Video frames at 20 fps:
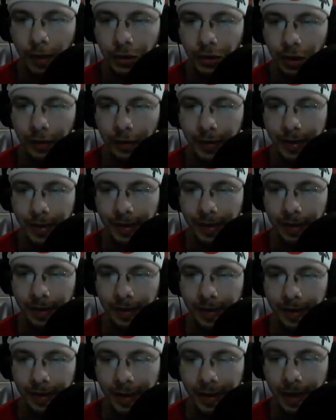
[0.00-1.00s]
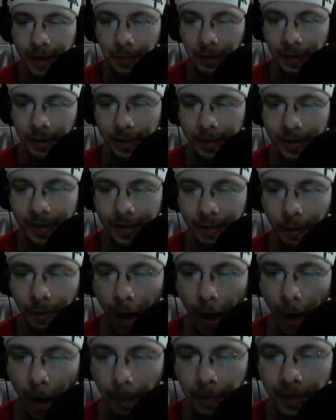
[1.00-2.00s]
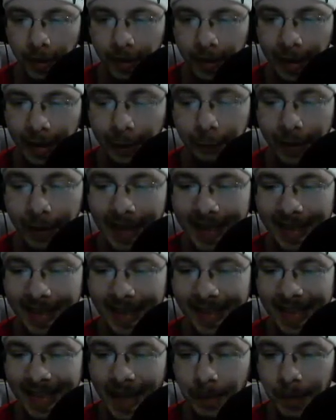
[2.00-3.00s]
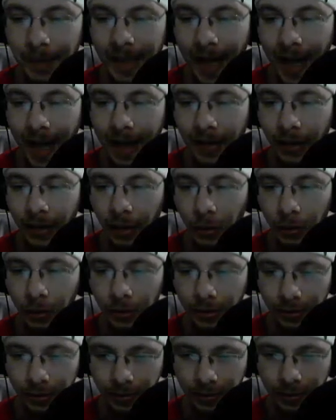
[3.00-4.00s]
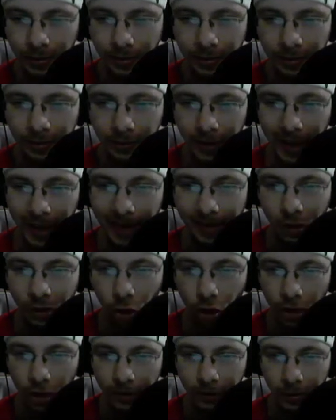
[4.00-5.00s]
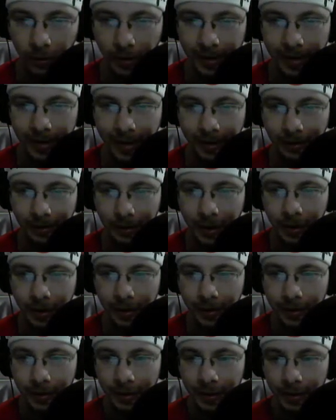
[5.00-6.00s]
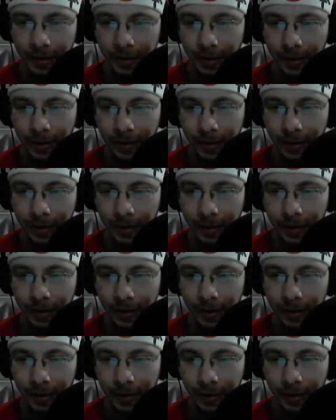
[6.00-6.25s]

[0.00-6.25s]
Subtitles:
Not sure if it's the same. If it's the same guy though. If I can talk for a second right here.